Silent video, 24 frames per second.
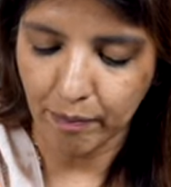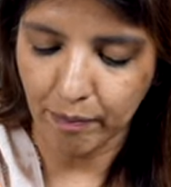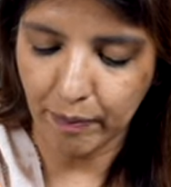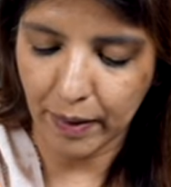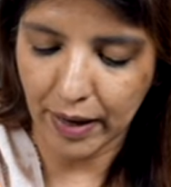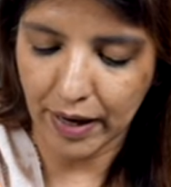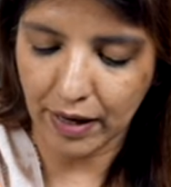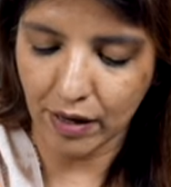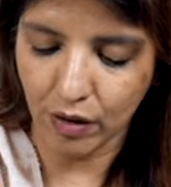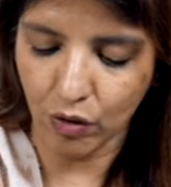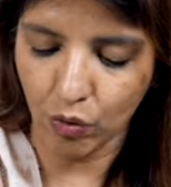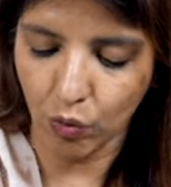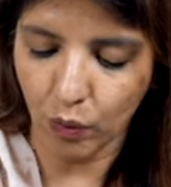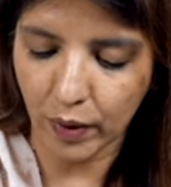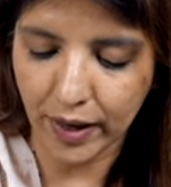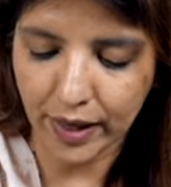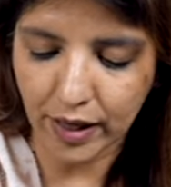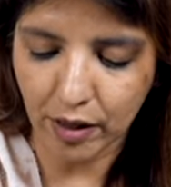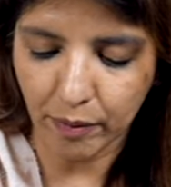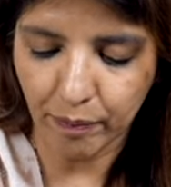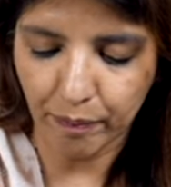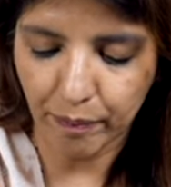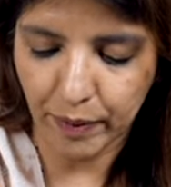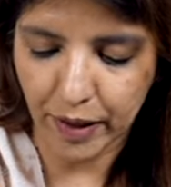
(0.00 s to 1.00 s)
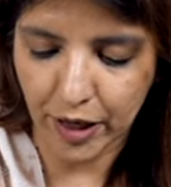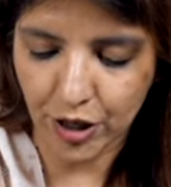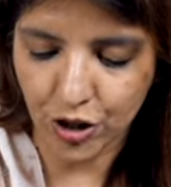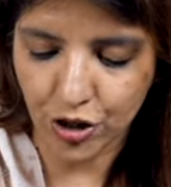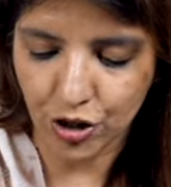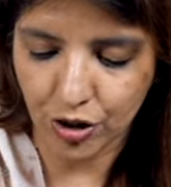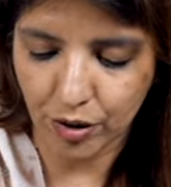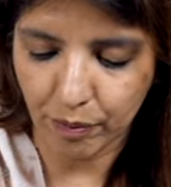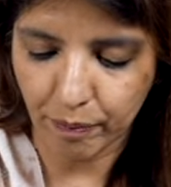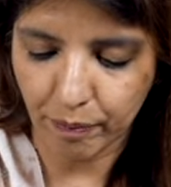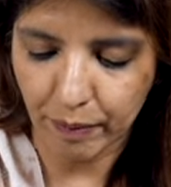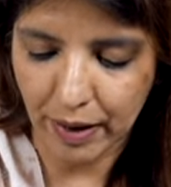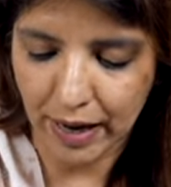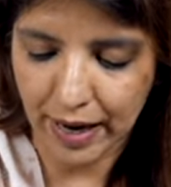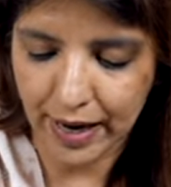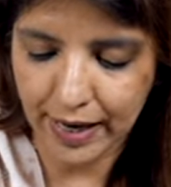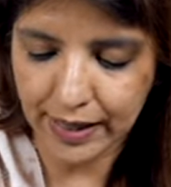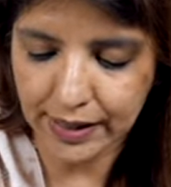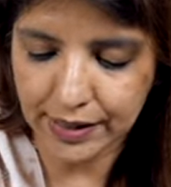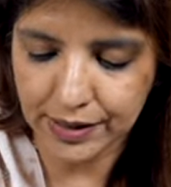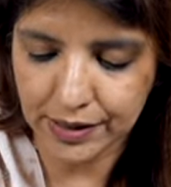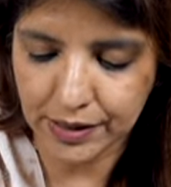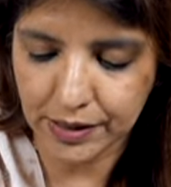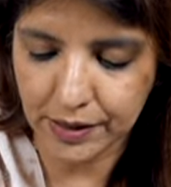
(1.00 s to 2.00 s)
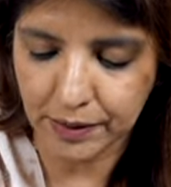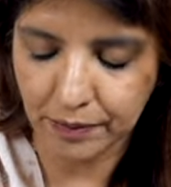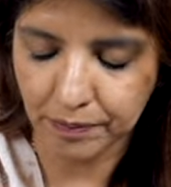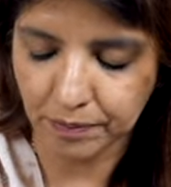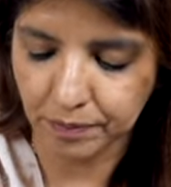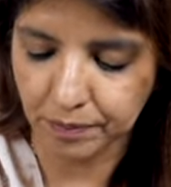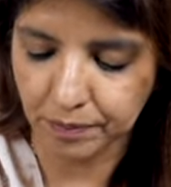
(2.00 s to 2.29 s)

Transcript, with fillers: pelvic pressure packs.